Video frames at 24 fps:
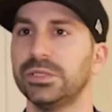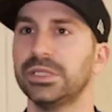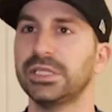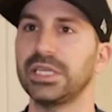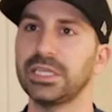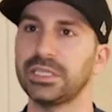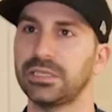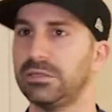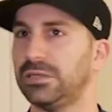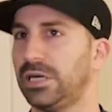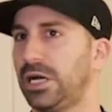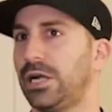
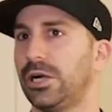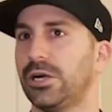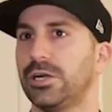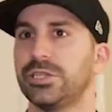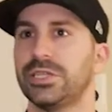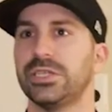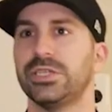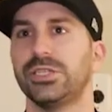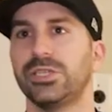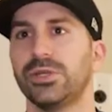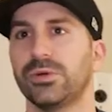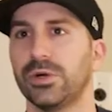these letters
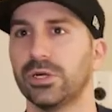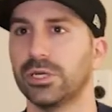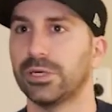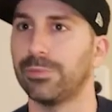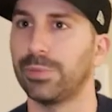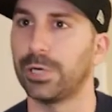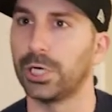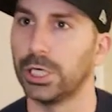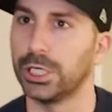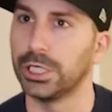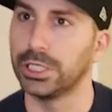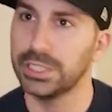into her
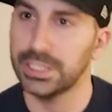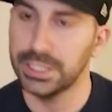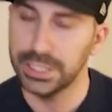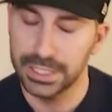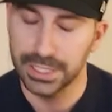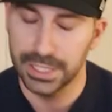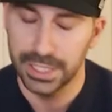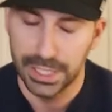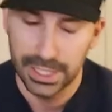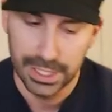purse